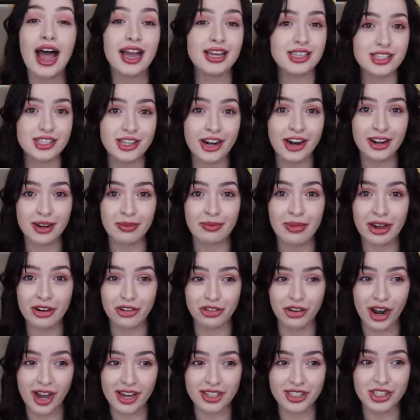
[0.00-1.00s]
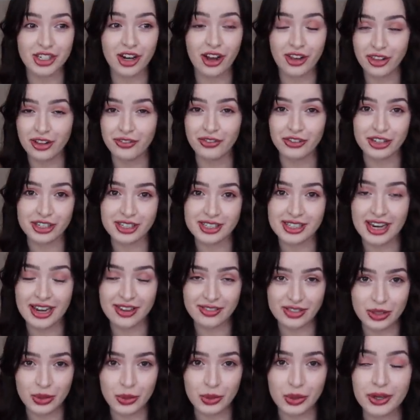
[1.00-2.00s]
I started my crush on the first day
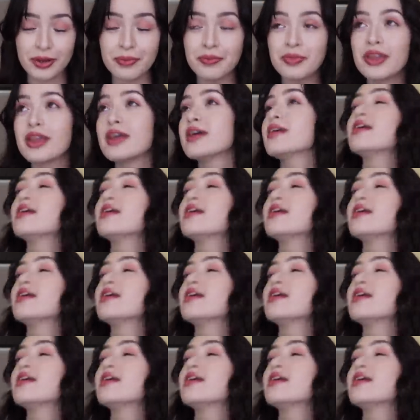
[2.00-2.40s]
of school.